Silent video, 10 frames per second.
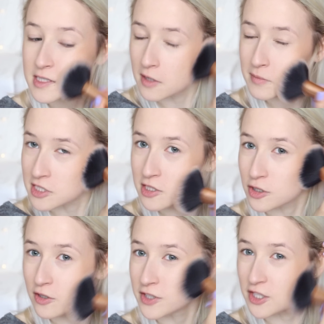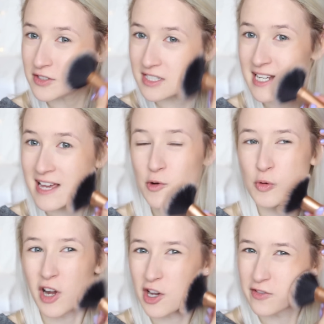So I'm just sort of using it
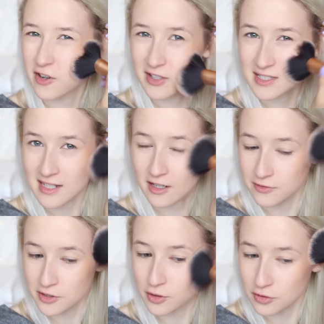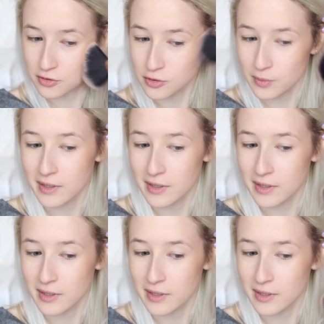all over instead of to contour